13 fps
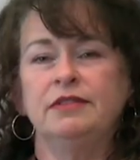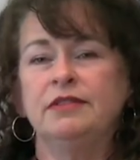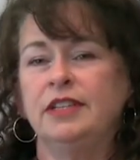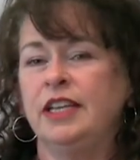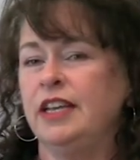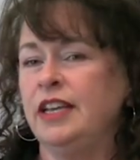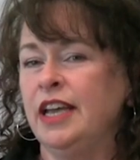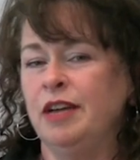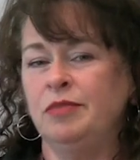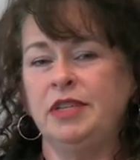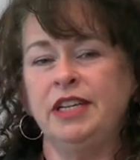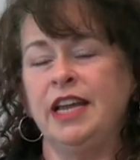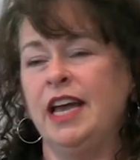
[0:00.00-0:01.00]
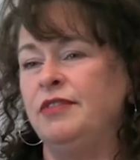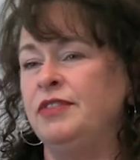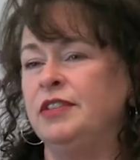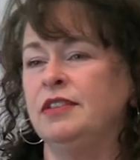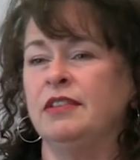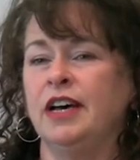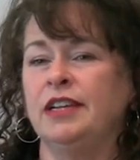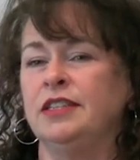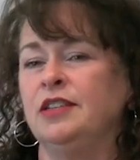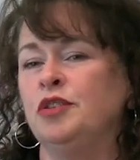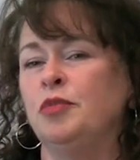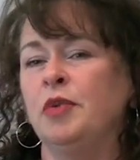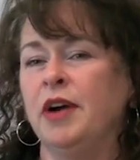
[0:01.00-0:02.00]
He emptied half his closet,
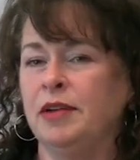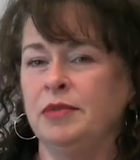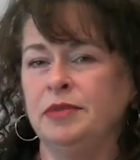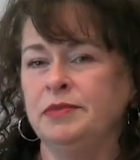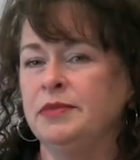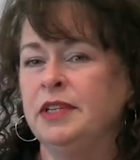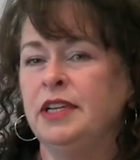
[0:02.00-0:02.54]
no problem.